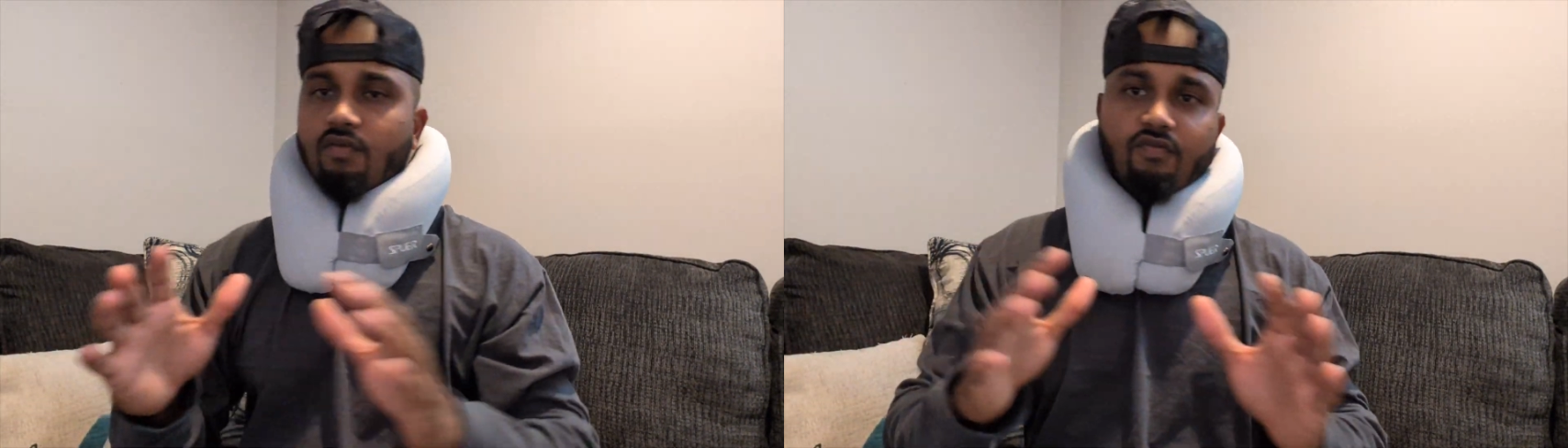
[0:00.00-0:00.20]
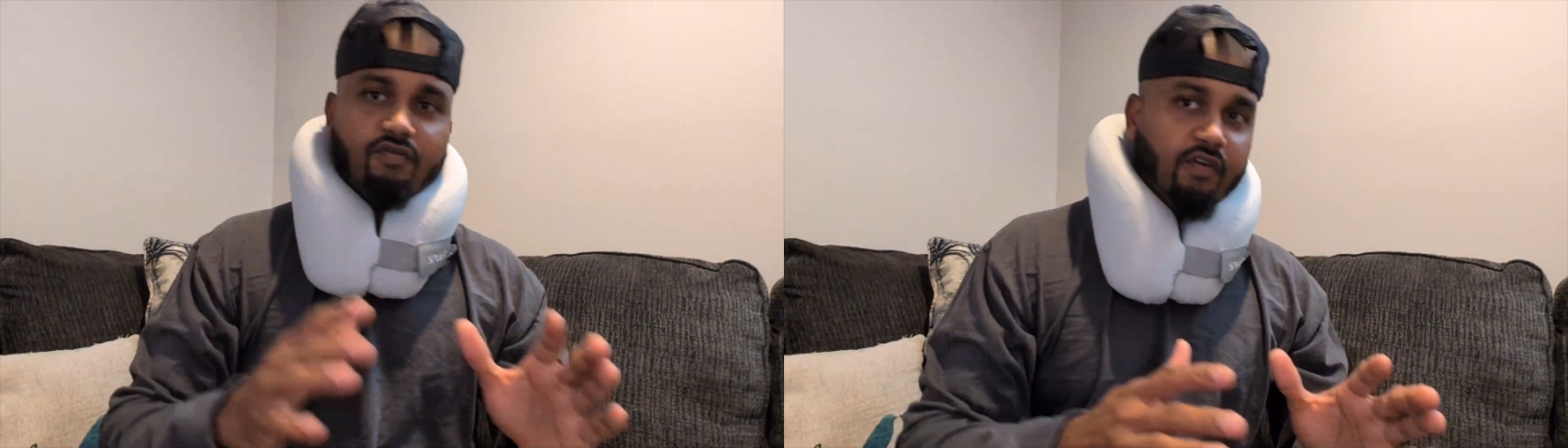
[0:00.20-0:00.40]

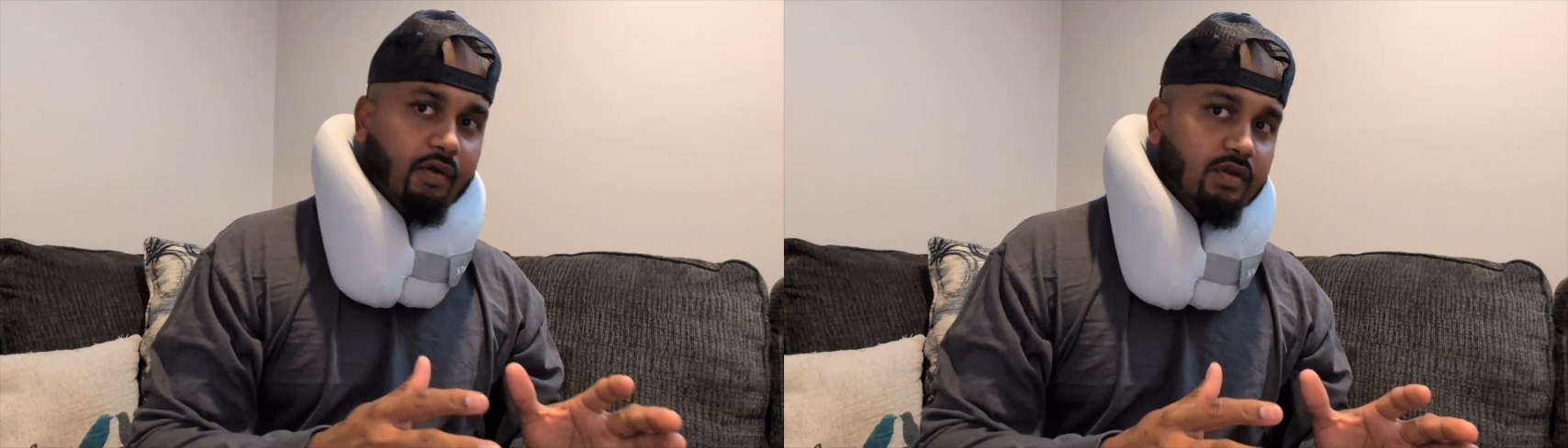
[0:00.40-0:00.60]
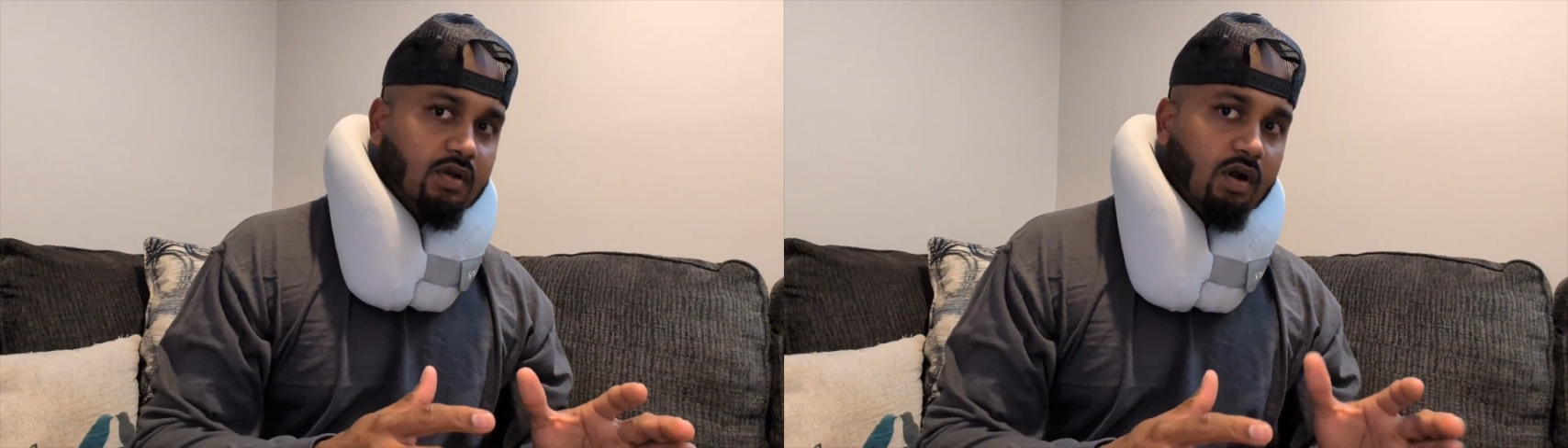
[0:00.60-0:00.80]

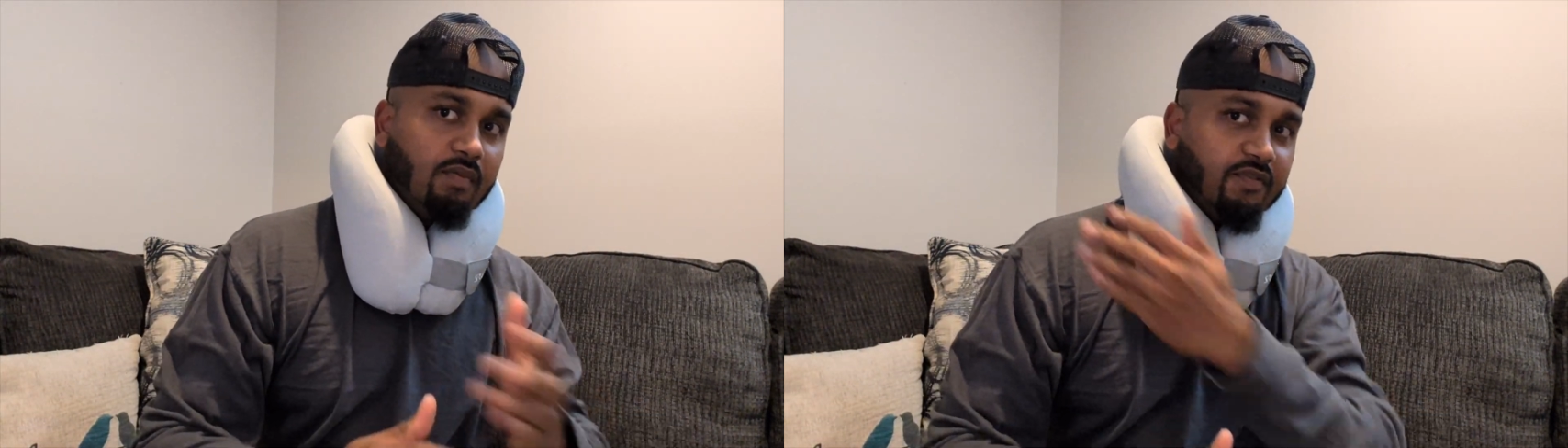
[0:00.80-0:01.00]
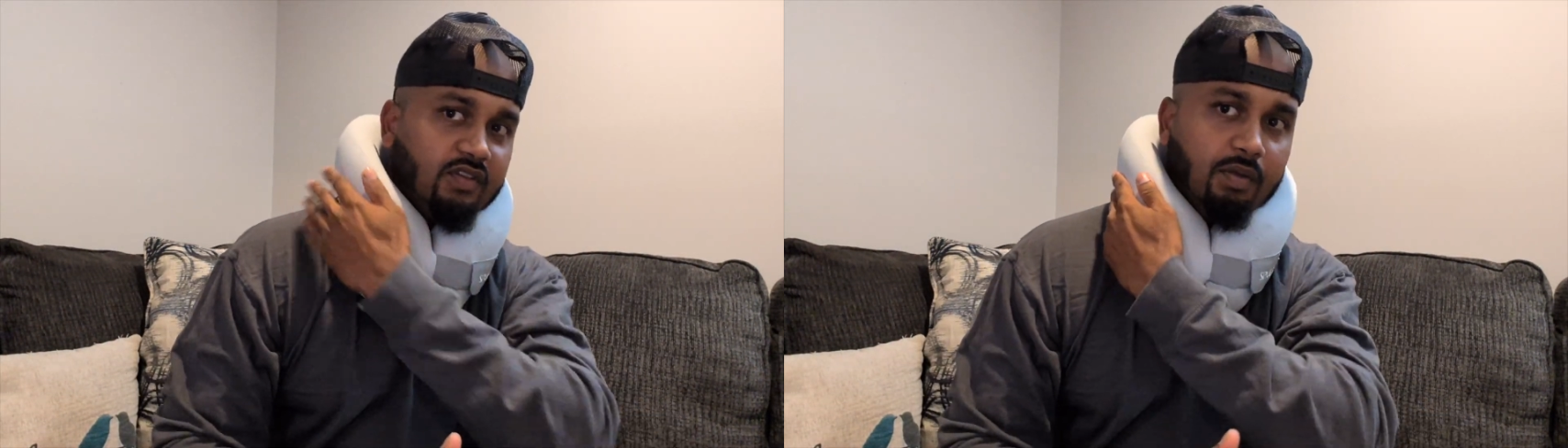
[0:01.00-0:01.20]
very
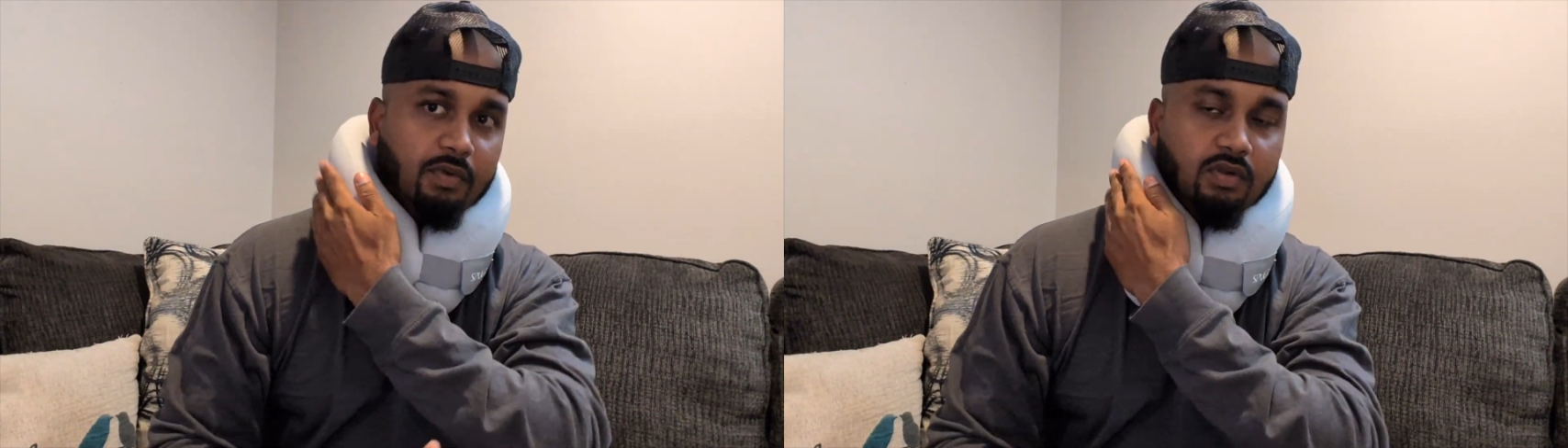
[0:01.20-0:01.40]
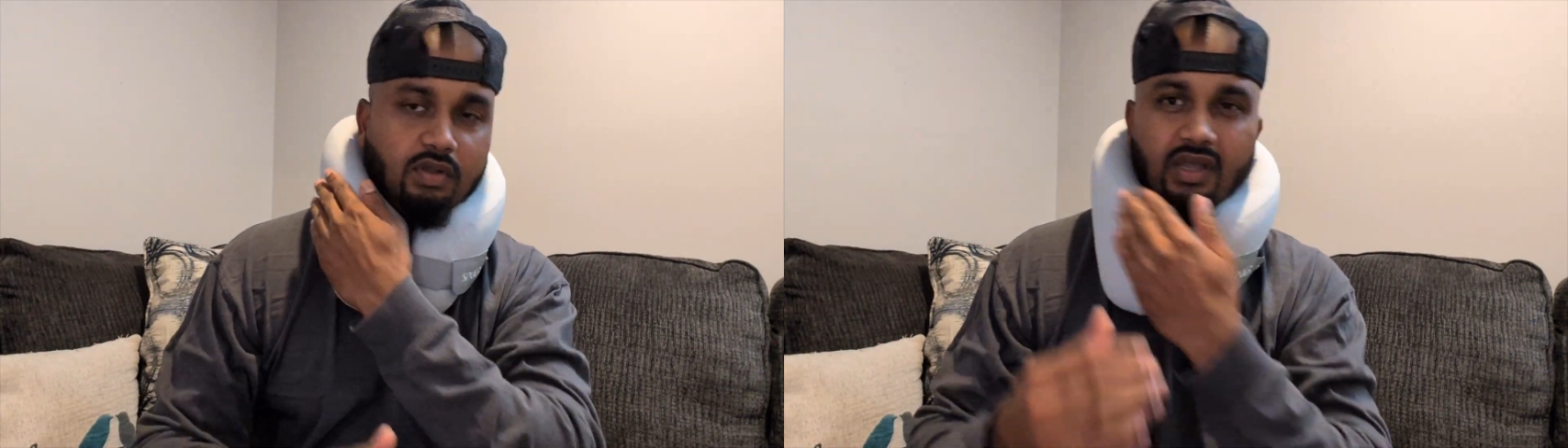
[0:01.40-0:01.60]

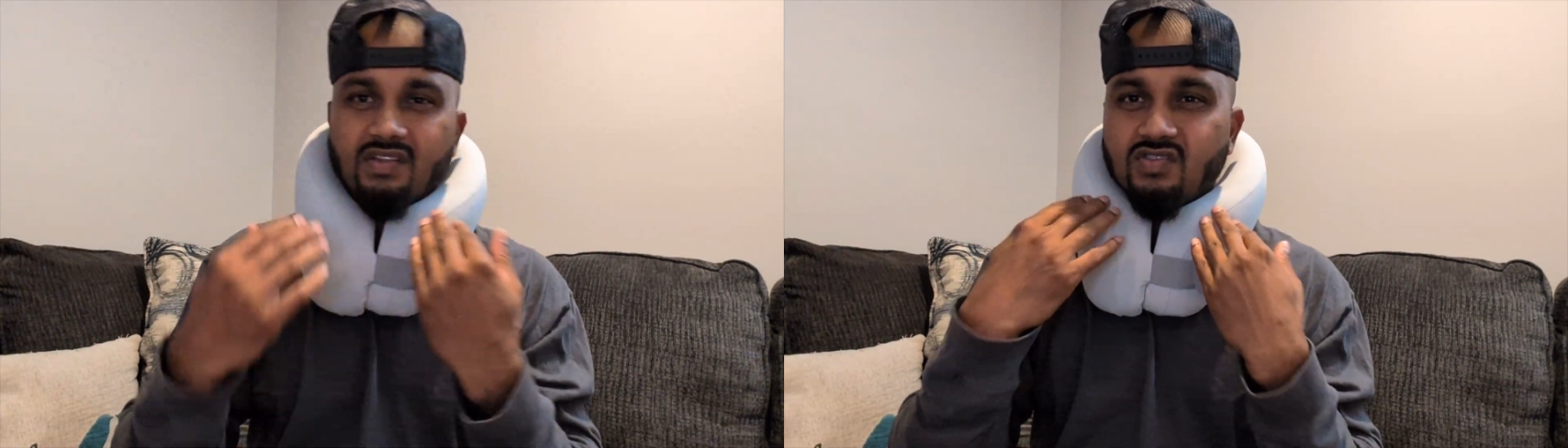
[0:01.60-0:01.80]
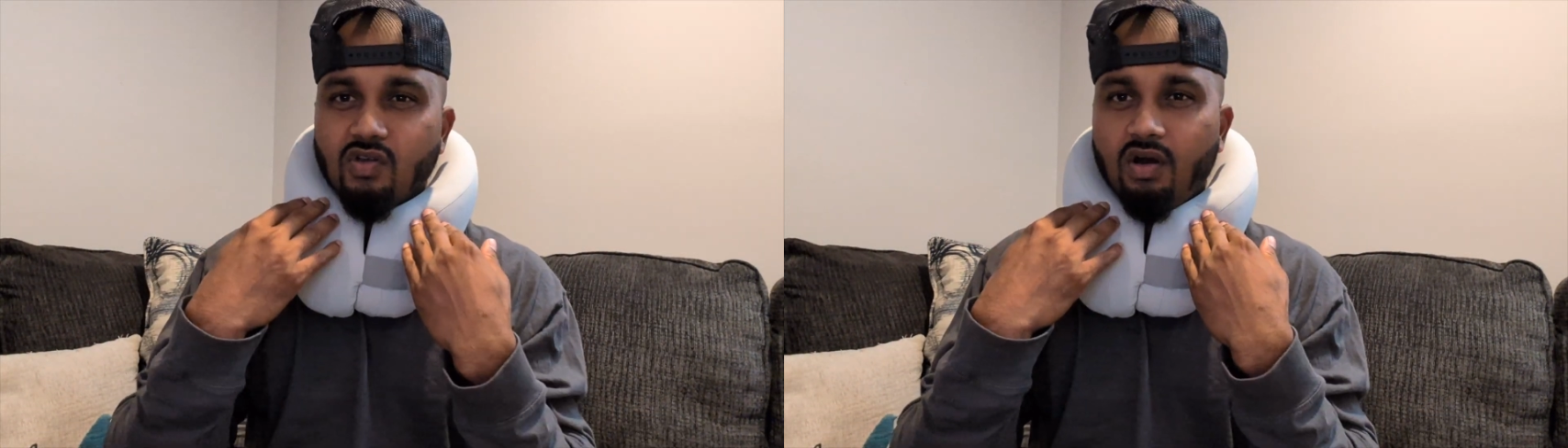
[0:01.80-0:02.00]
comfortable
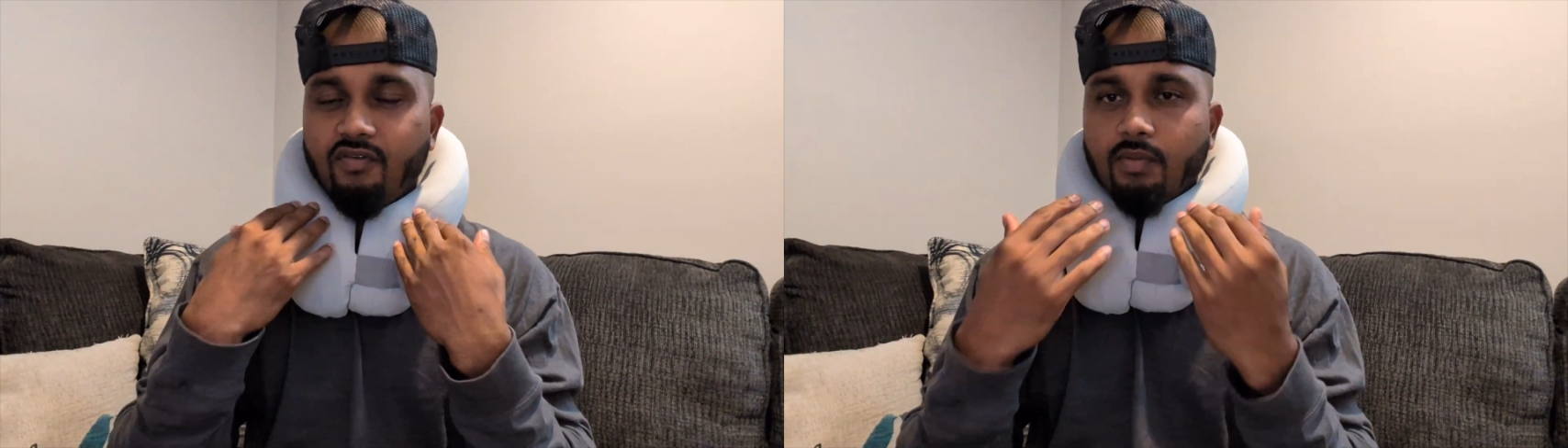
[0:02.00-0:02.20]
and soft.